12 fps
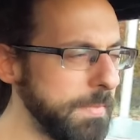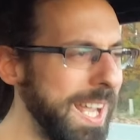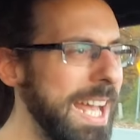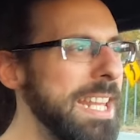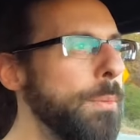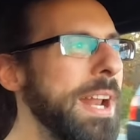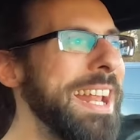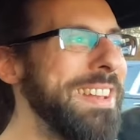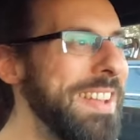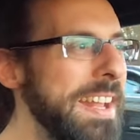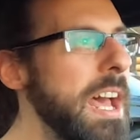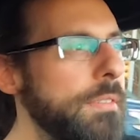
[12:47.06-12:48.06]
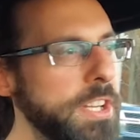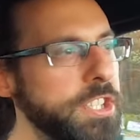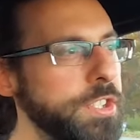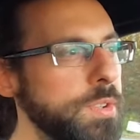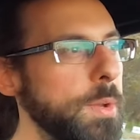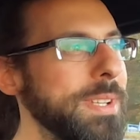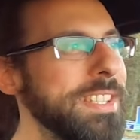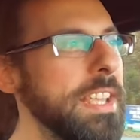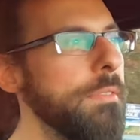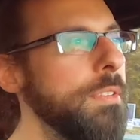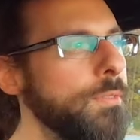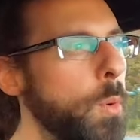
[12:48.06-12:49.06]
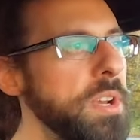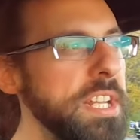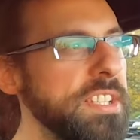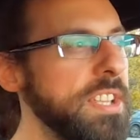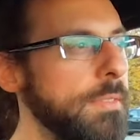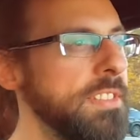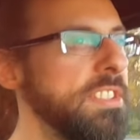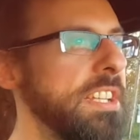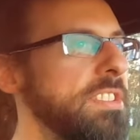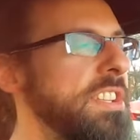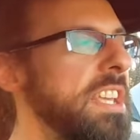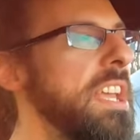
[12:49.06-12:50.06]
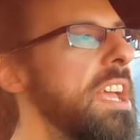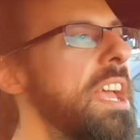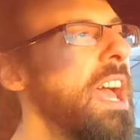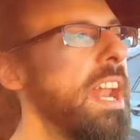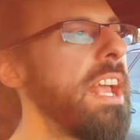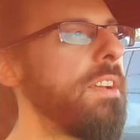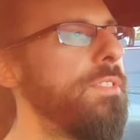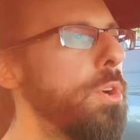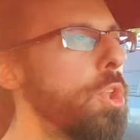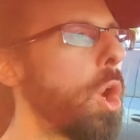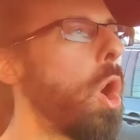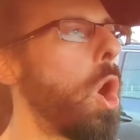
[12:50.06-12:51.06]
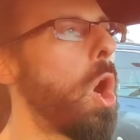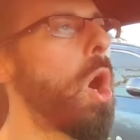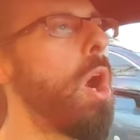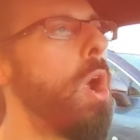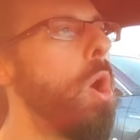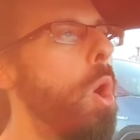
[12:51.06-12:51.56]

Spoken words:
And then when I did have issues, it was 740 to 760, and I could feel the car